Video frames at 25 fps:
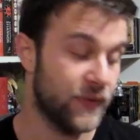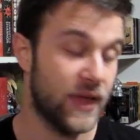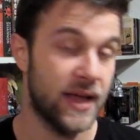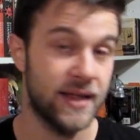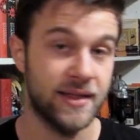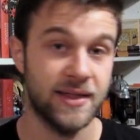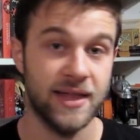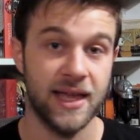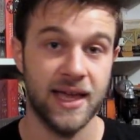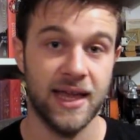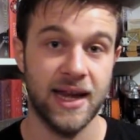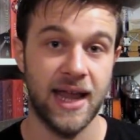They
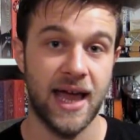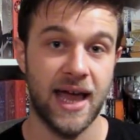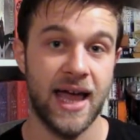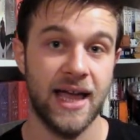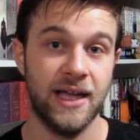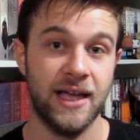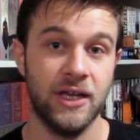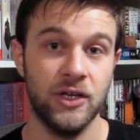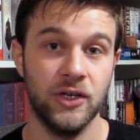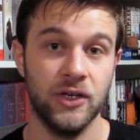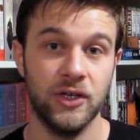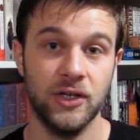said
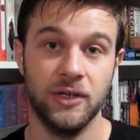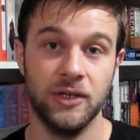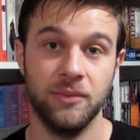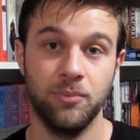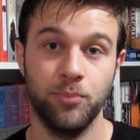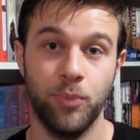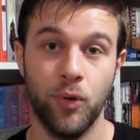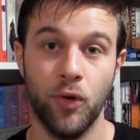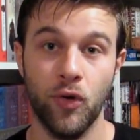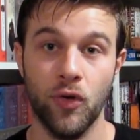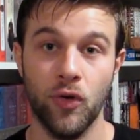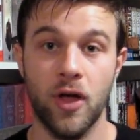I
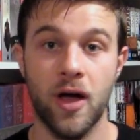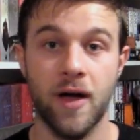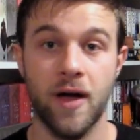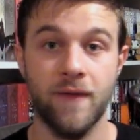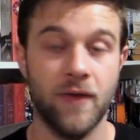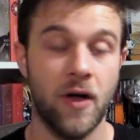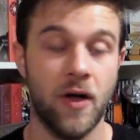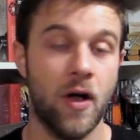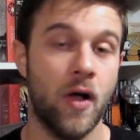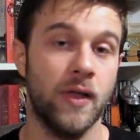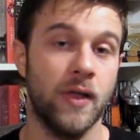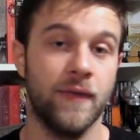could pull
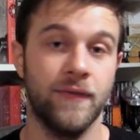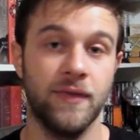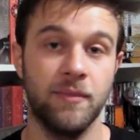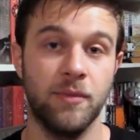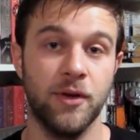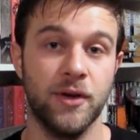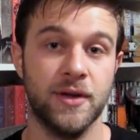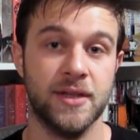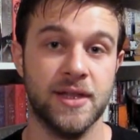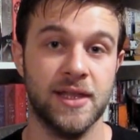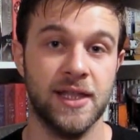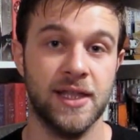off all of the
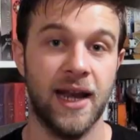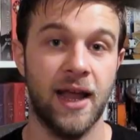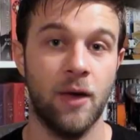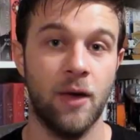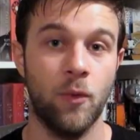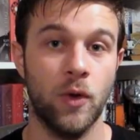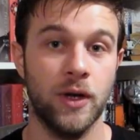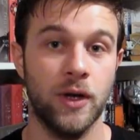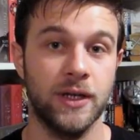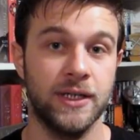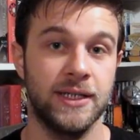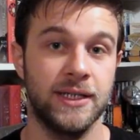books that I
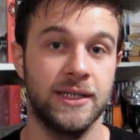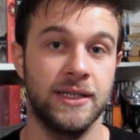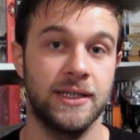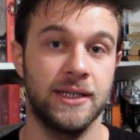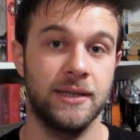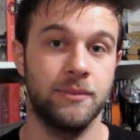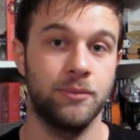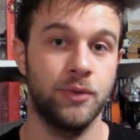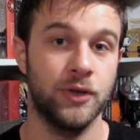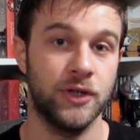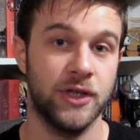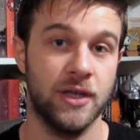wanted
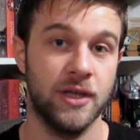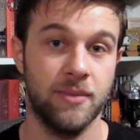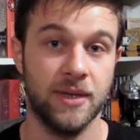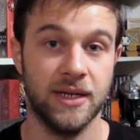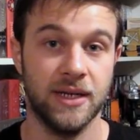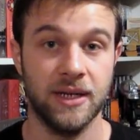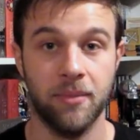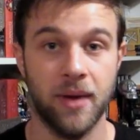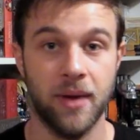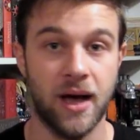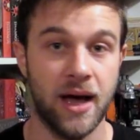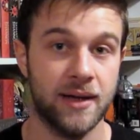and put them
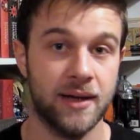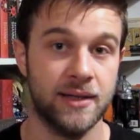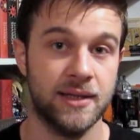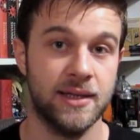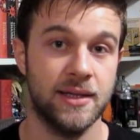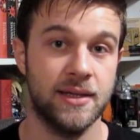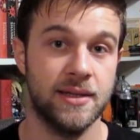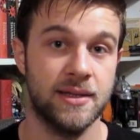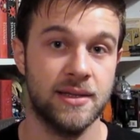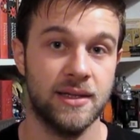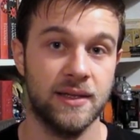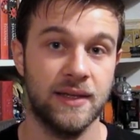into
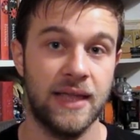boxes,